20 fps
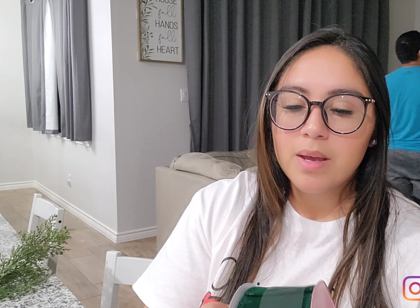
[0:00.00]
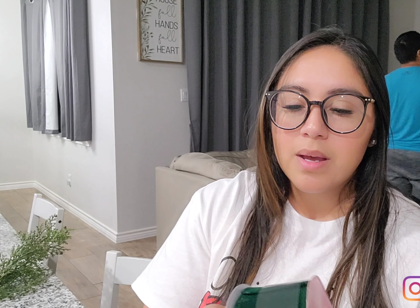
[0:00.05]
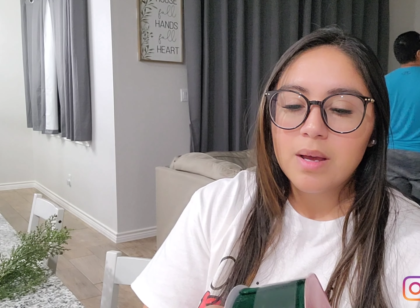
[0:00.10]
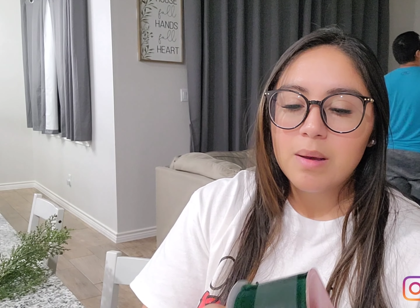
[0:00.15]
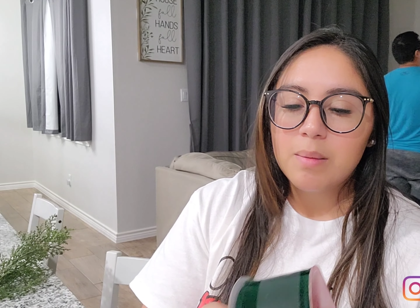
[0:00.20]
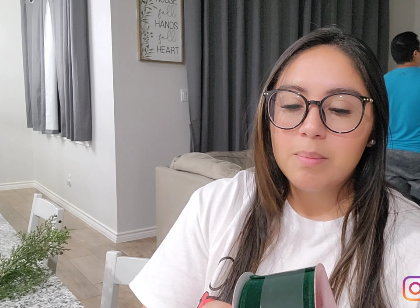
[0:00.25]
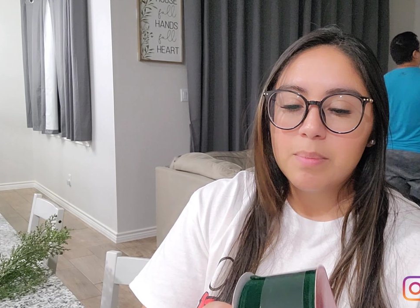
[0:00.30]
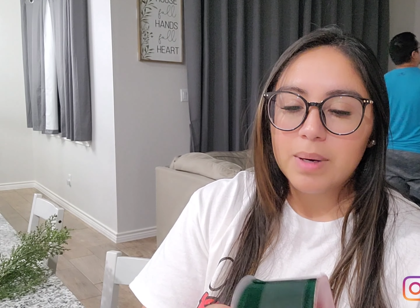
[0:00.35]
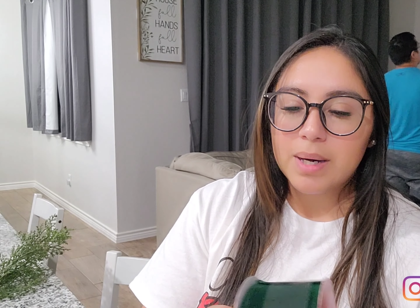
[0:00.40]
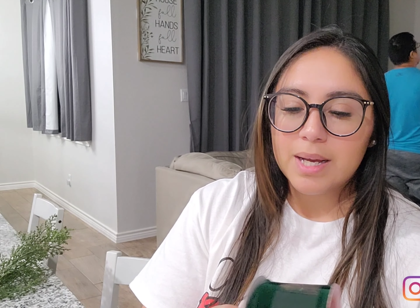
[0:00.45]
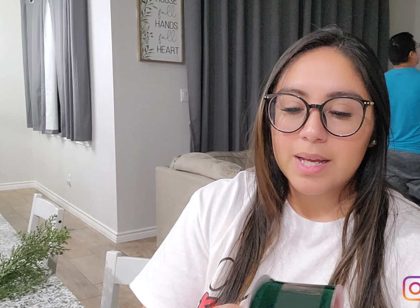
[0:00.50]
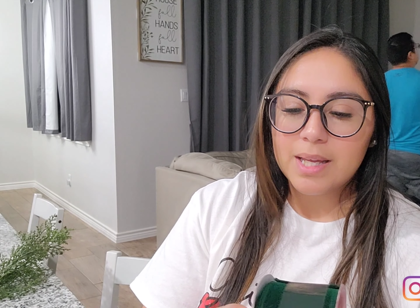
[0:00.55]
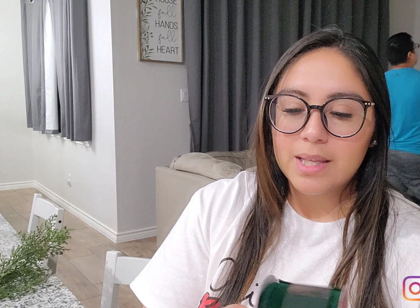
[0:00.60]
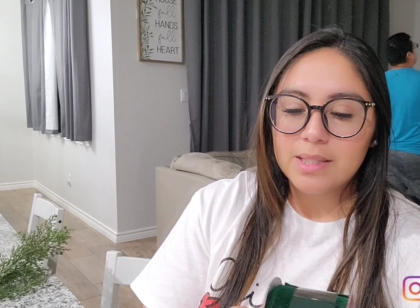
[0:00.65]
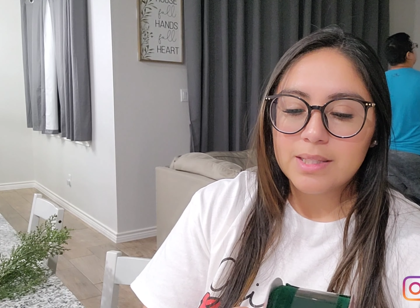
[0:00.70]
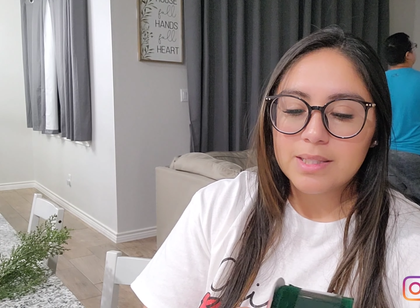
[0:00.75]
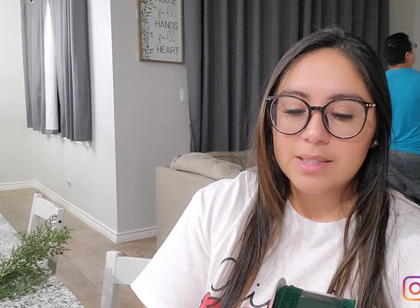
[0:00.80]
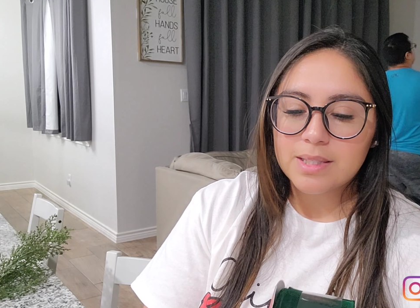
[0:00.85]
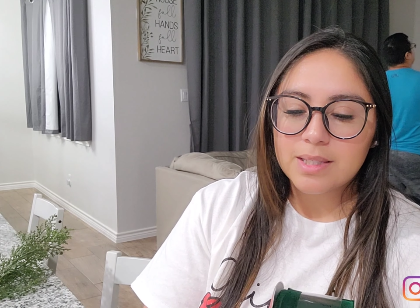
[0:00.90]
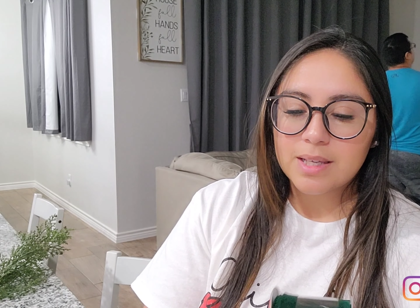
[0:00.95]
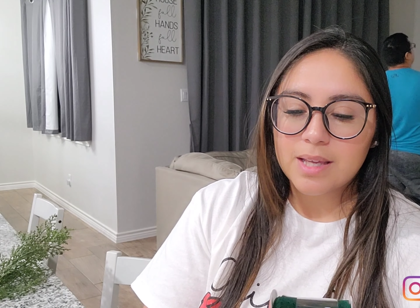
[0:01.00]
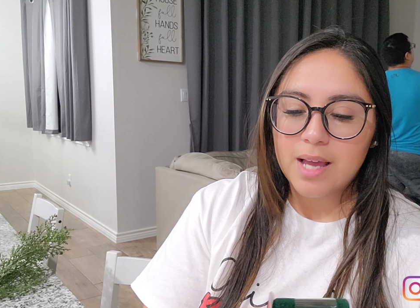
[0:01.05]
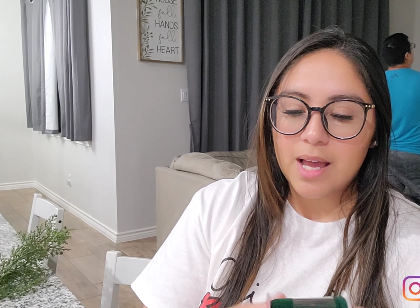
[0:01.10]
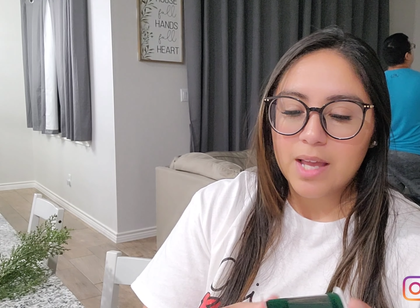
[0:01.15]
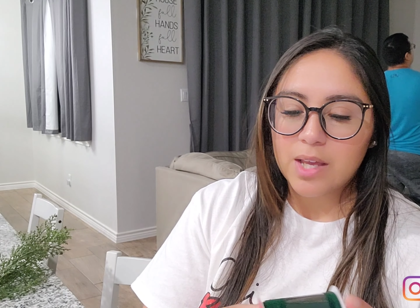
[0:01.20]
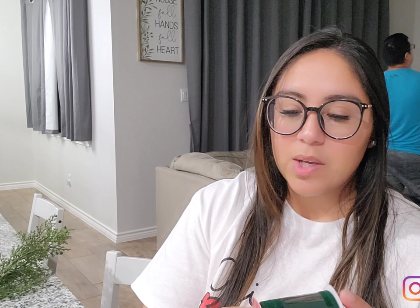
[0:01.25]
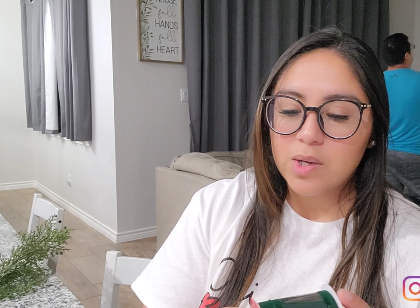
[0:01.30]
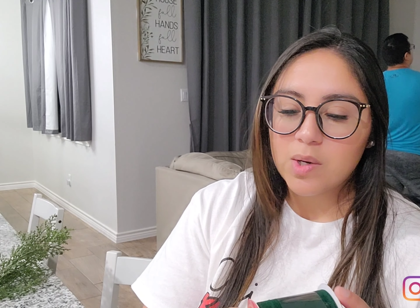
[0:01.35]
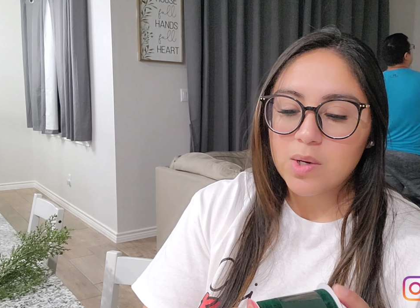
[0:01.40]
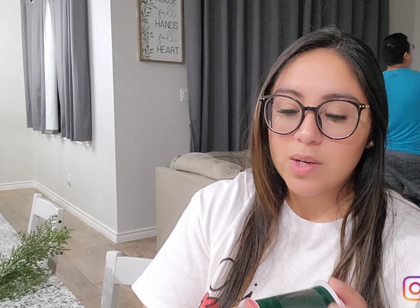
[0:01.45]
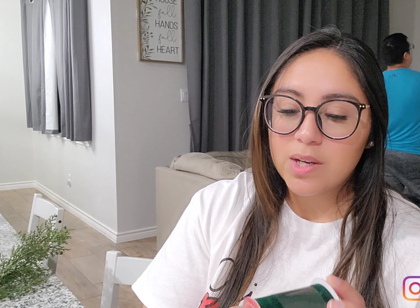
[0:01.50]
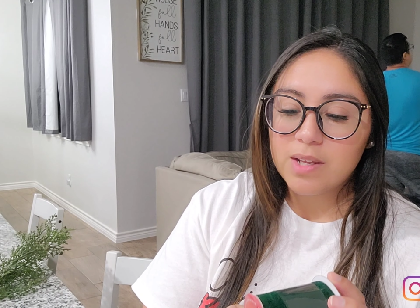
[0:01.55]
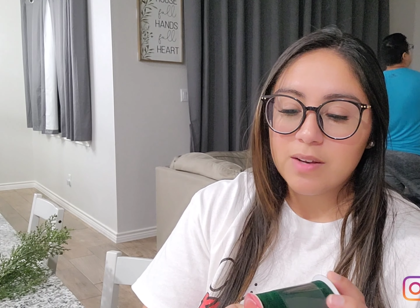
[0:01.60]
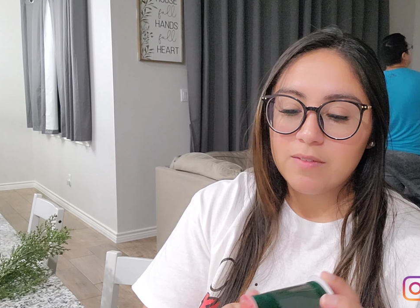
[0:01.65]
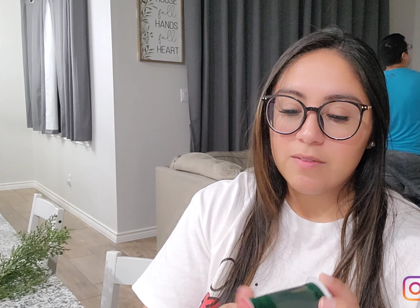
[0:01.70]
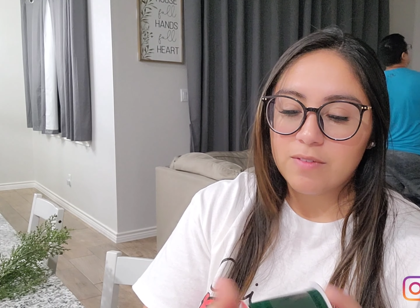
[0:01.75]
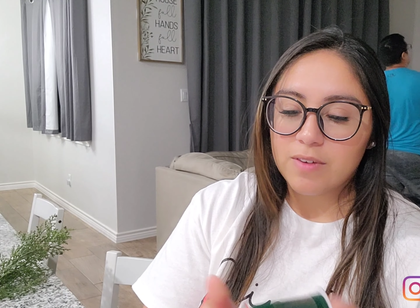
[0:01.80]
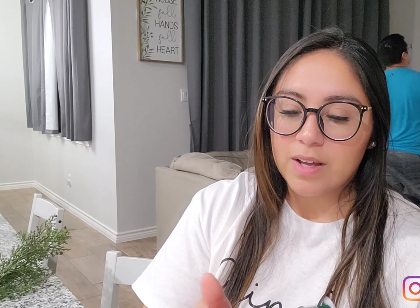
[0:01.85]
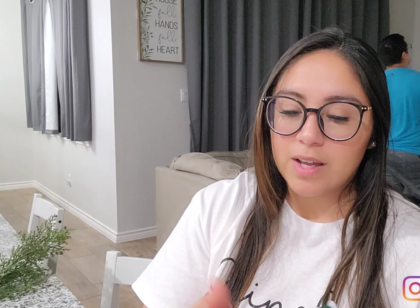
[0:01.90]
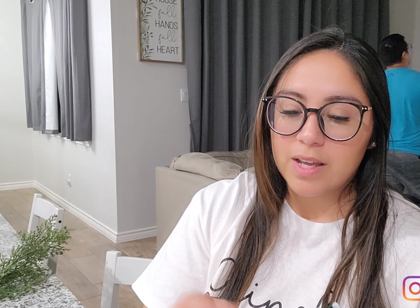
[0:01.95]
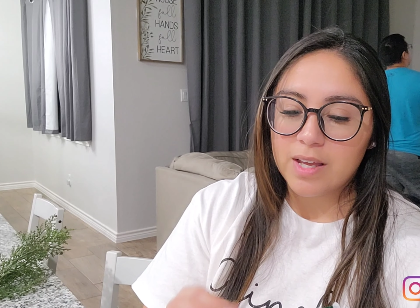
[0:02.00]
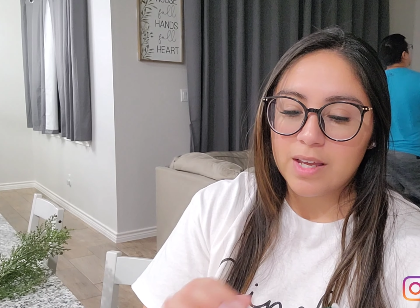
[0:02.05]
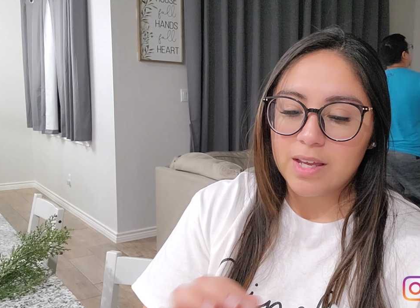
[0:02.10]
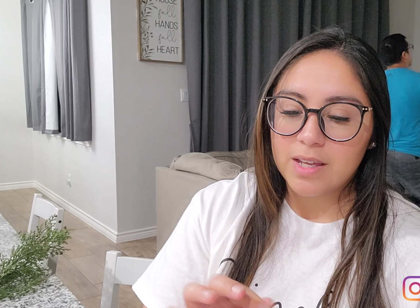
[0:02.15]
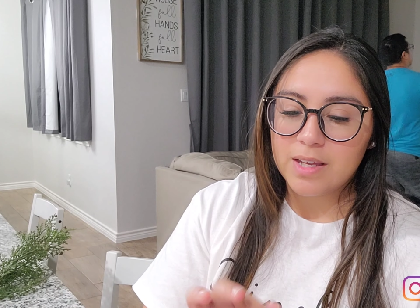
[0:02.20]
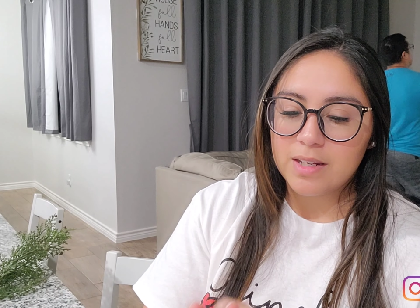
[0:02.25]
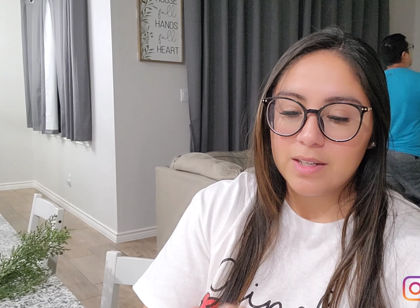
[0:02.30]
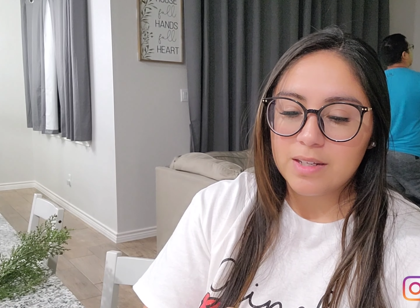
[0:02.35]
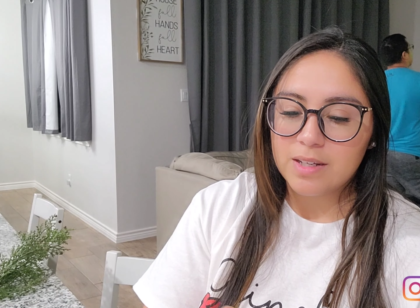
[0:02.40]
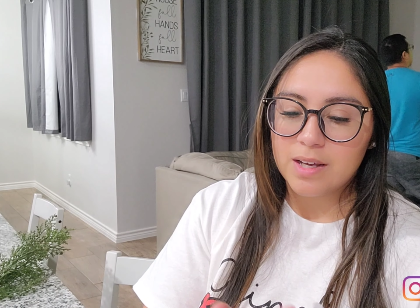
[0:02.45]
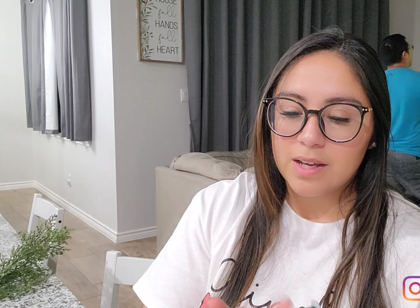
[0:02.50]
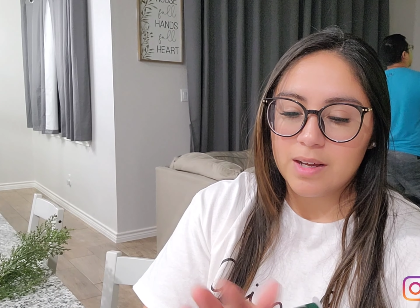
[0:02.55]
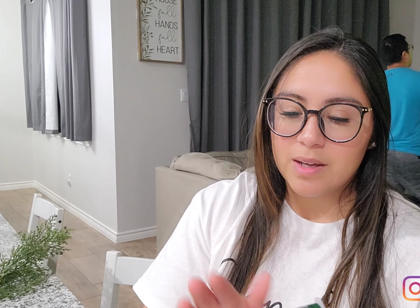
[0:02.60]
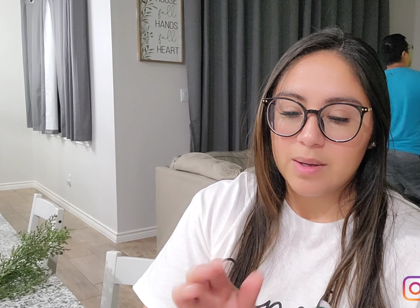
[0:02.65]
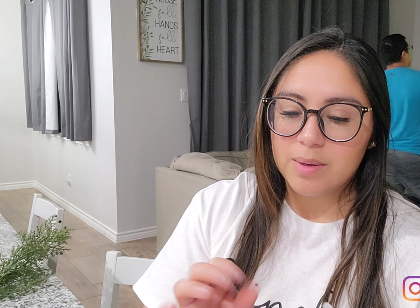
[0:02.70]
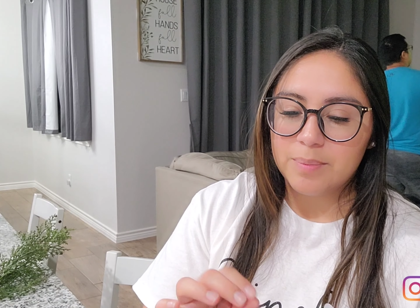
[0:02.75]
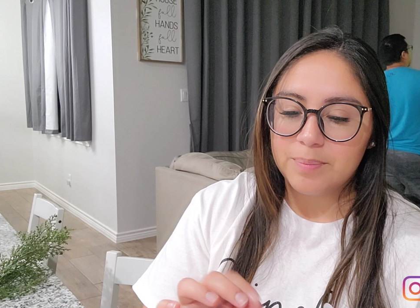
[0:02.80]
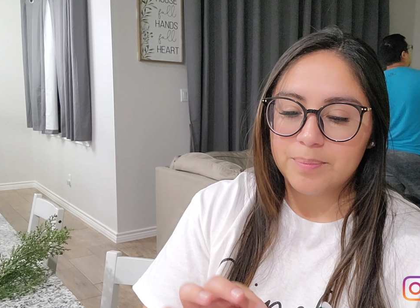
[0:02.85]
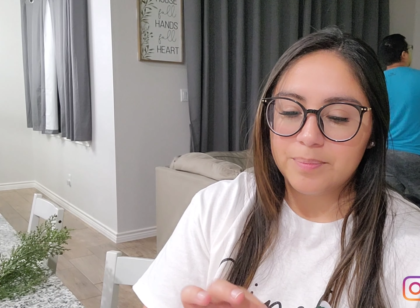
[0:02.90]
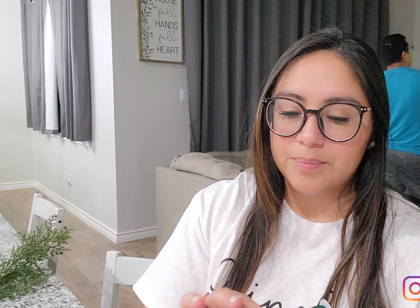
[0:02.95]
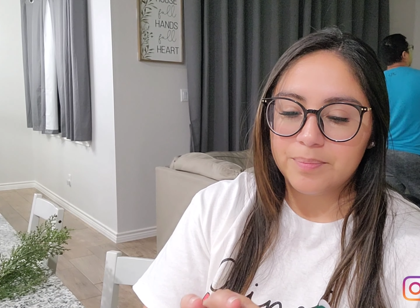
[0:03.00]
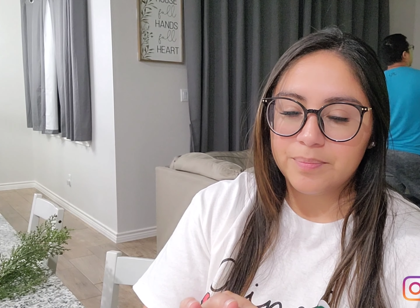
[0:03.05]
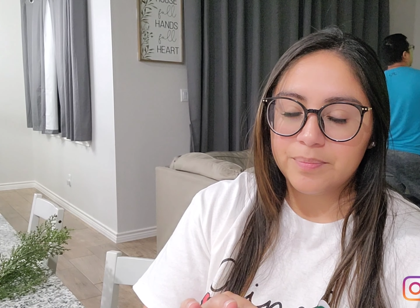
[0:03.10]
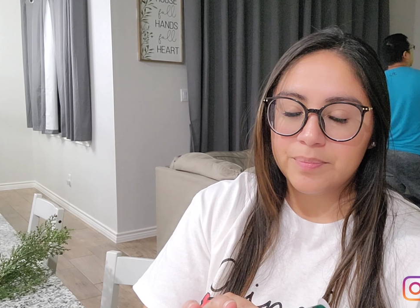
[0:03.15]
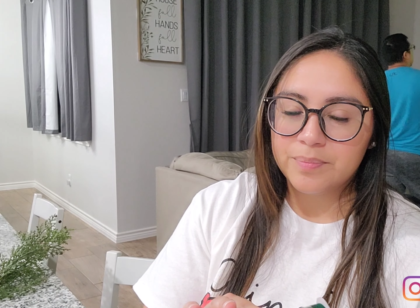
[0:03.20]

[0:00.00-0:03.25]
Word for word: but I couldn't find um,